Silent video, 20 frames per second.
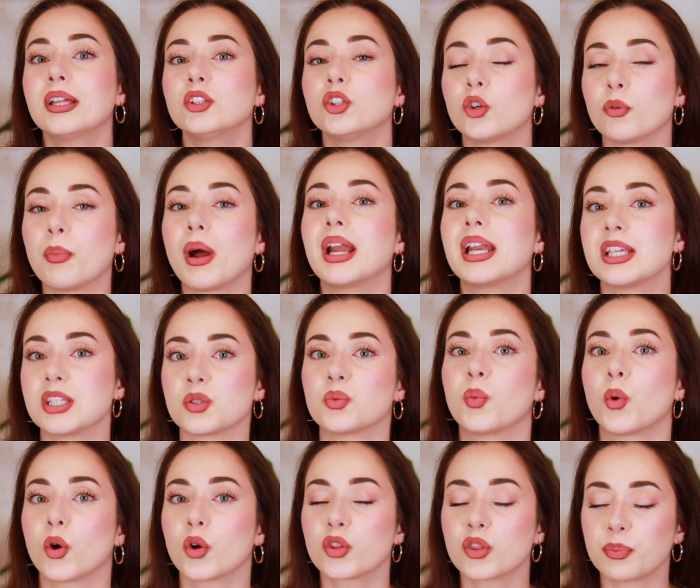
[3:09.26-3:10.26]
your money's
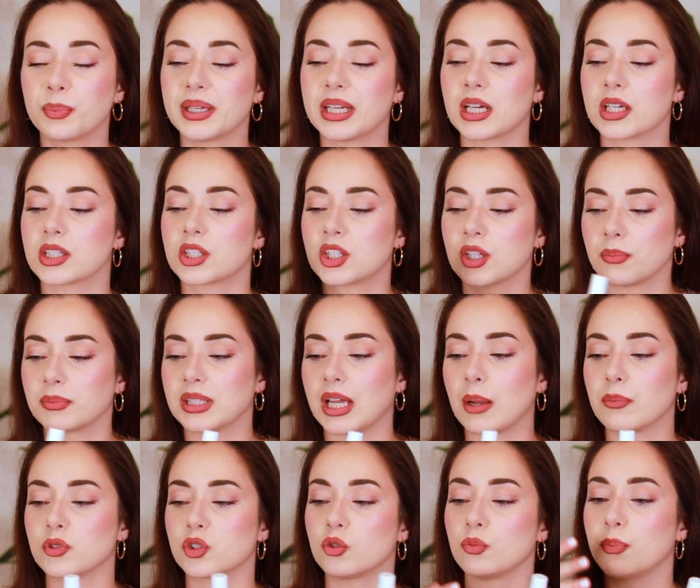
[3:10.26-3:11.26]
worth, because
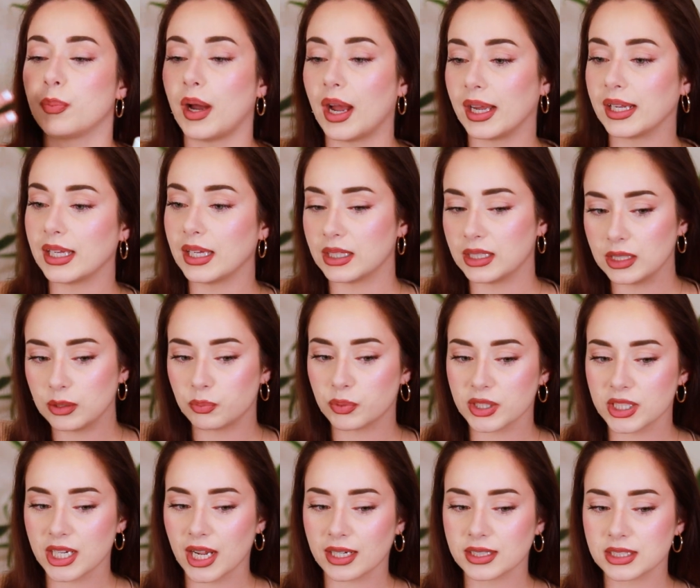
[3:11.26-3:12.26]
sometimes you buy a heat
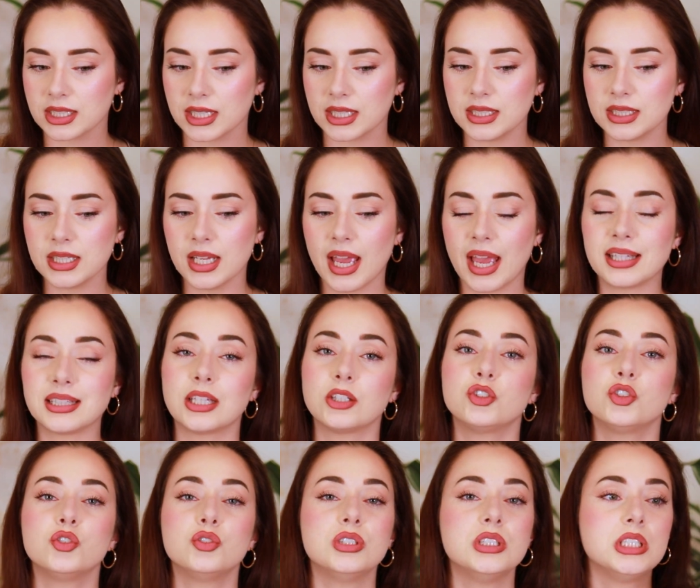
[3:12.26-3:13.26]
protectant and
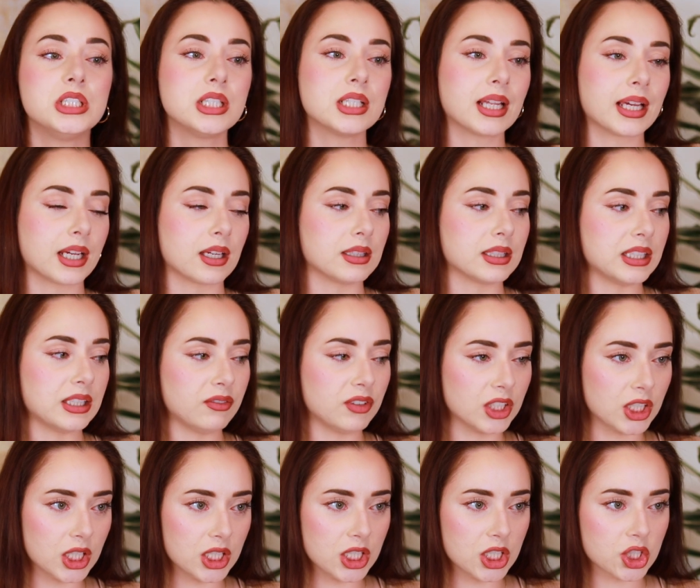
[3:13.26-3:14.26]
then you need like a
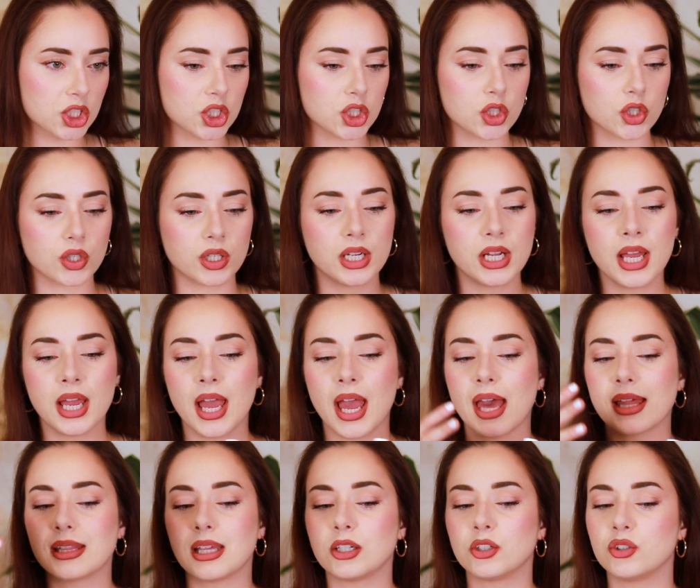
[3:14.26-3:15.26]
leave-in conditioner
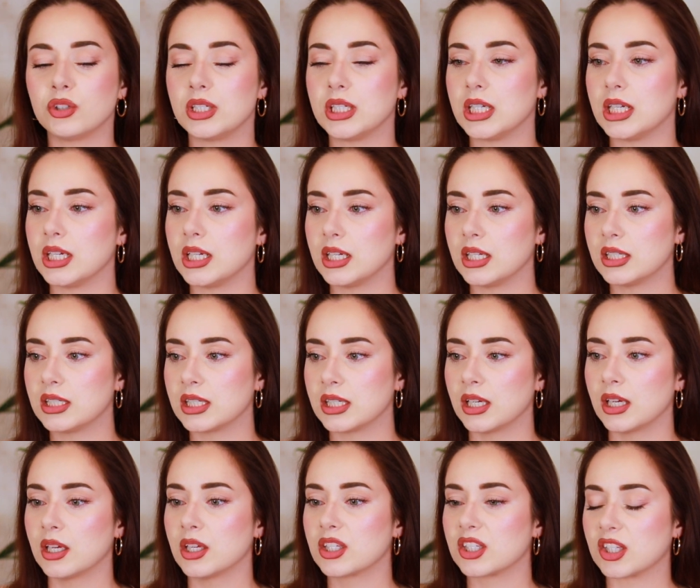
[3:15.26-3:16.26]
and then you need
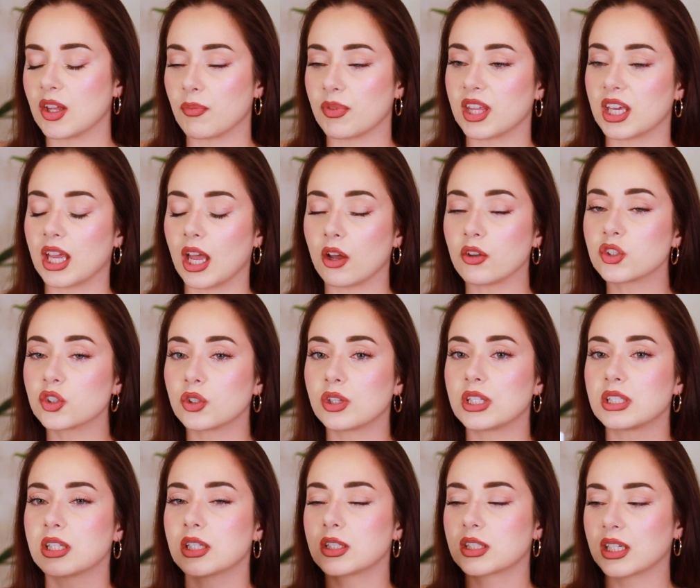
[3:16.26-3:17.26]
something else. So
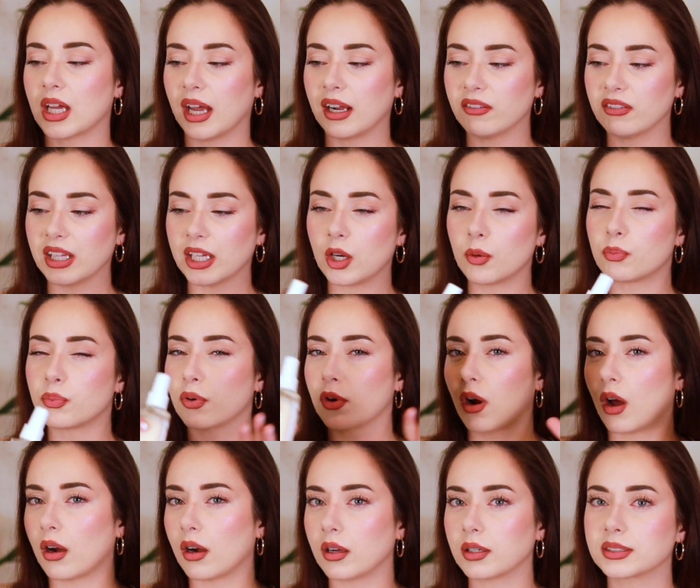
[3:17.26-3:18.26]
this is kind of like a
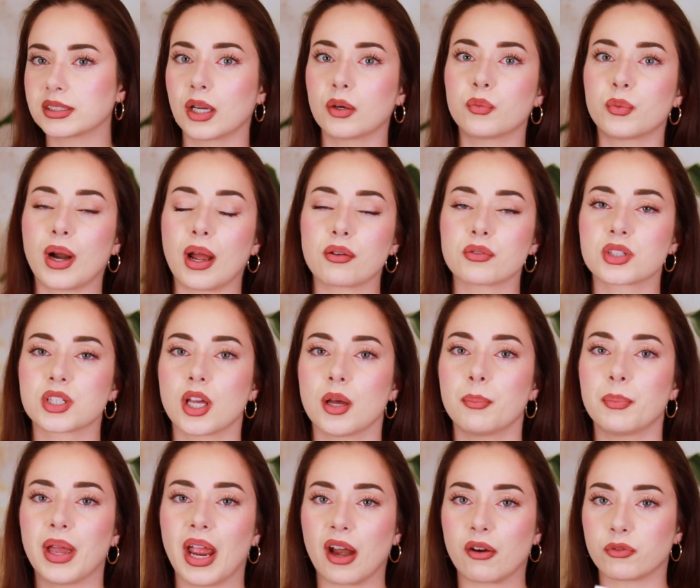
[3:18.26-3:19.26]
product that rounds
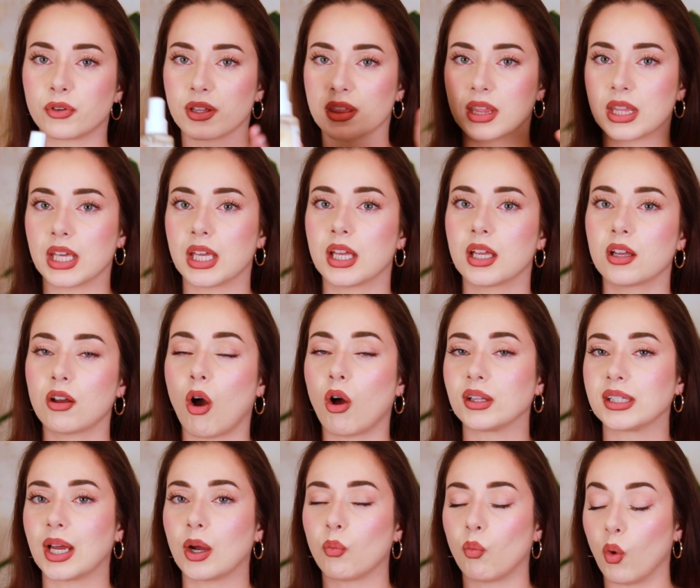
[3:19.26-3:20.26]
up everything
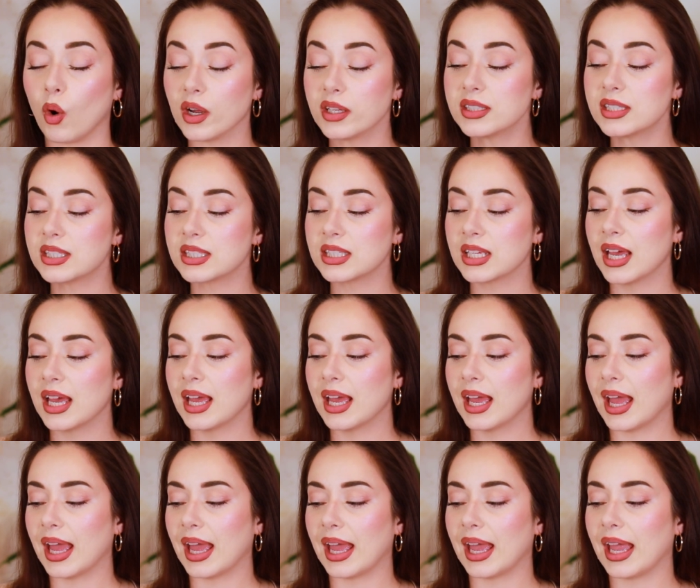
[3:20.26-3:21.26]
all at once.
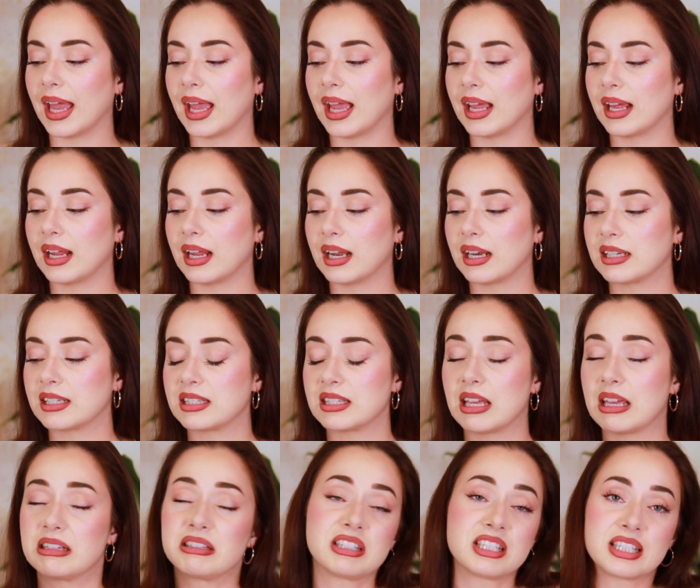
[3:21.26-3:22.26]
And
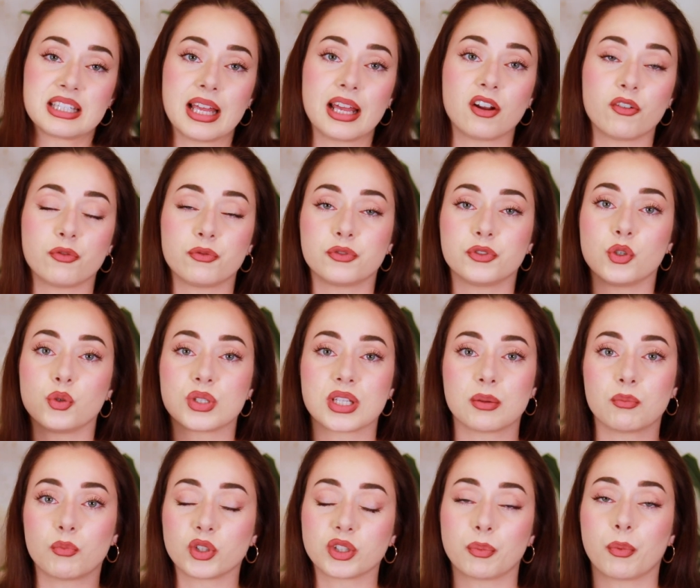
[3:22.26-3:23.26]
instead of
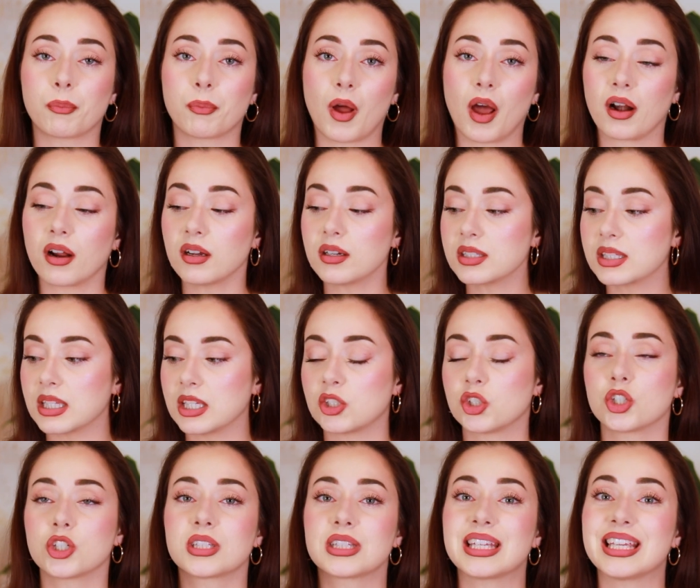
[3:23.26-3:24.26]
using multiple products, it's
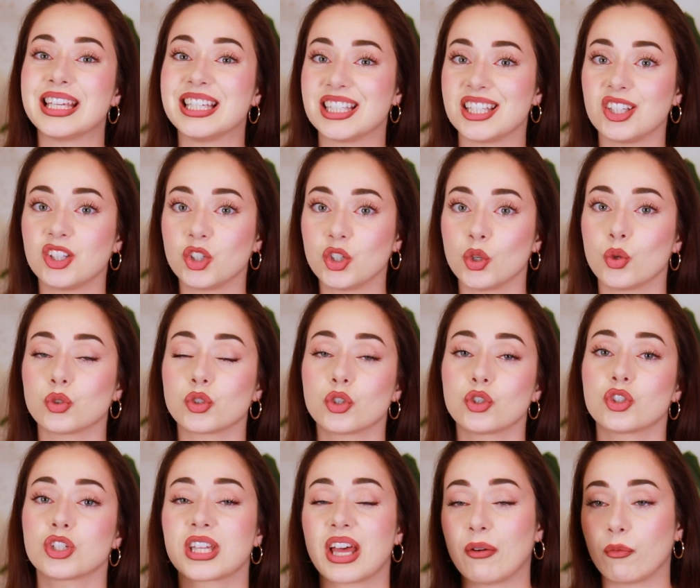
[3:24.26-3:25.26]
just easy to use. You
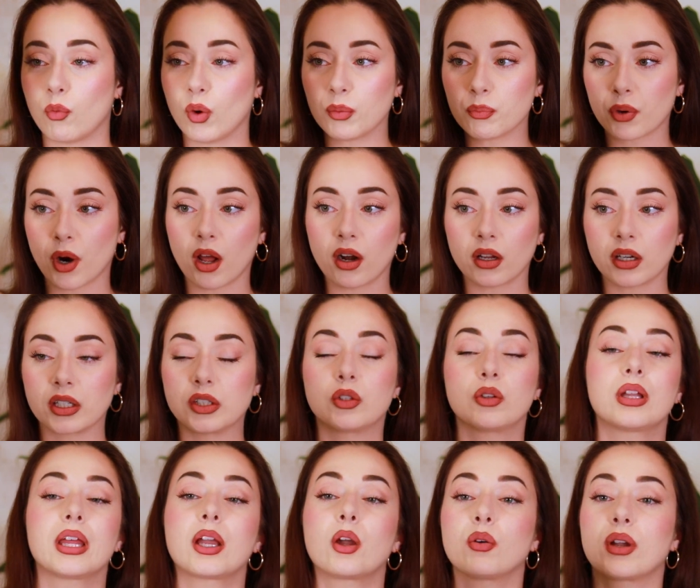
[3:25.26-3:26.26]
just have one product and
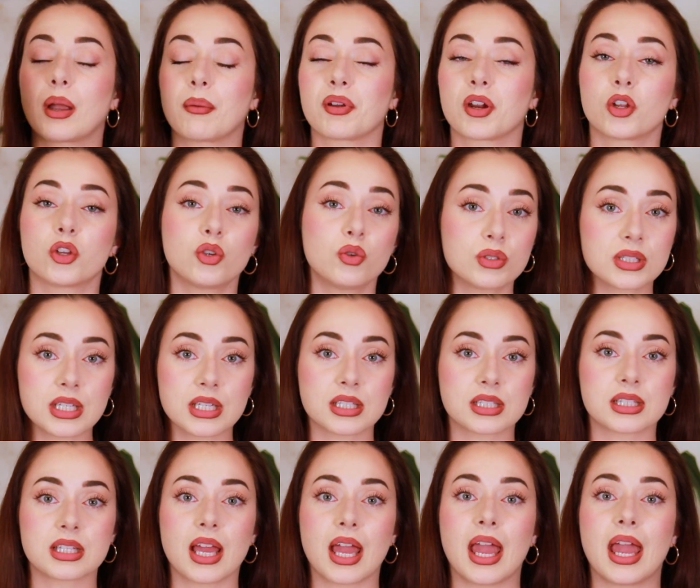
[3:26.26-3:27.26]
you're like, okay, I'm going to use
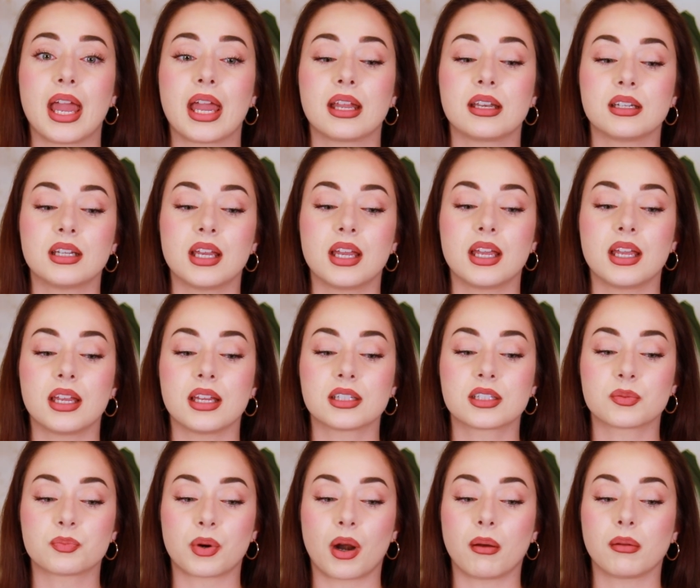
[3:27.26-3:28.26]
this, and
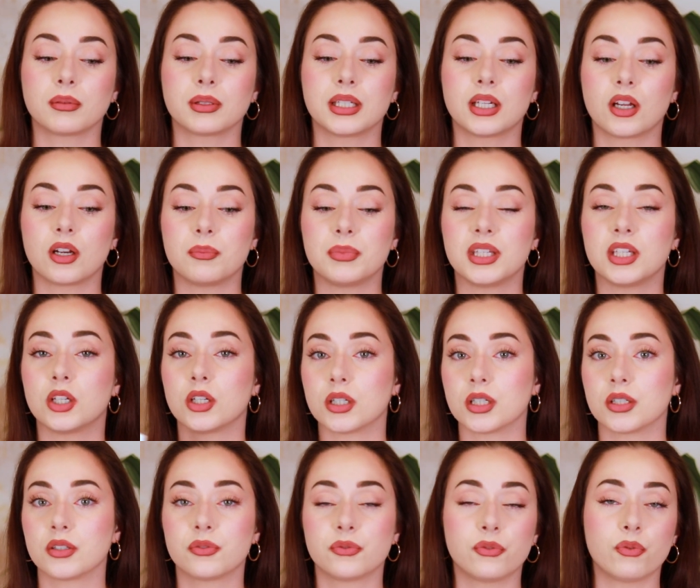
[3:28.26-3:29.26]
it's probably going to be
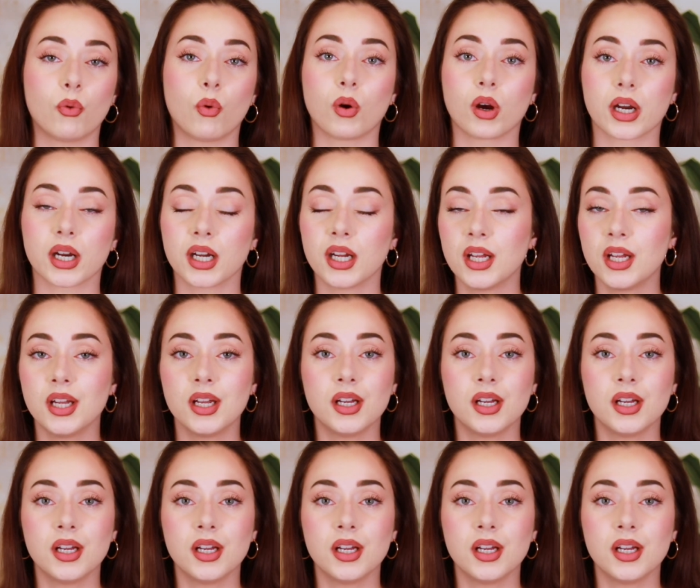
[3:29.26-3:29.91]
good for,